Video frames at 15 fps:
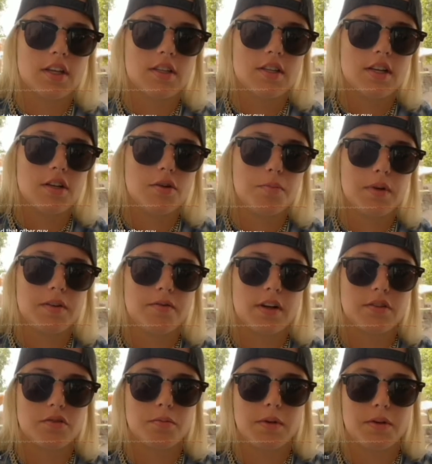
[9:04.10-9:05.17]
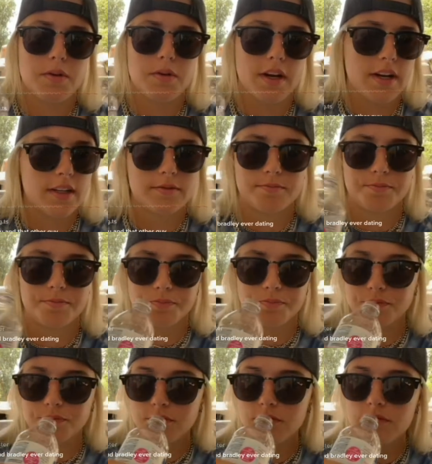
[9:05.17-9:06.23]
continue being friends with me right now.
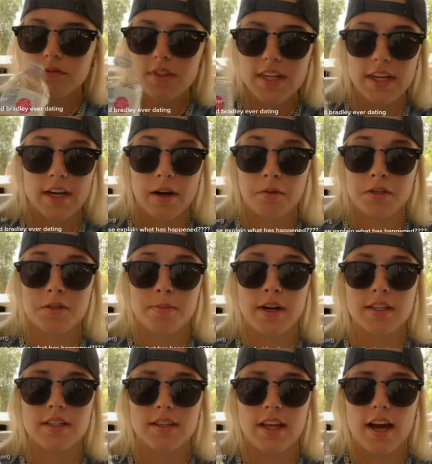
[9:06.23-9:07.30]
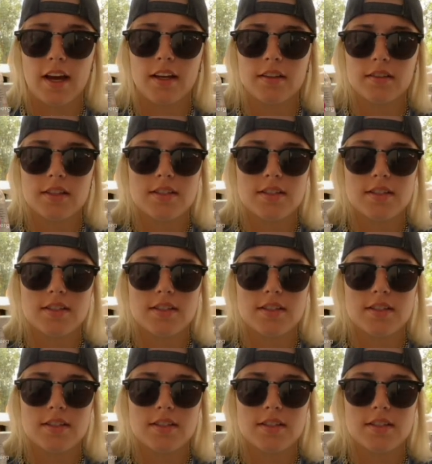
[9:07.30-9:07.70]
And I respected that,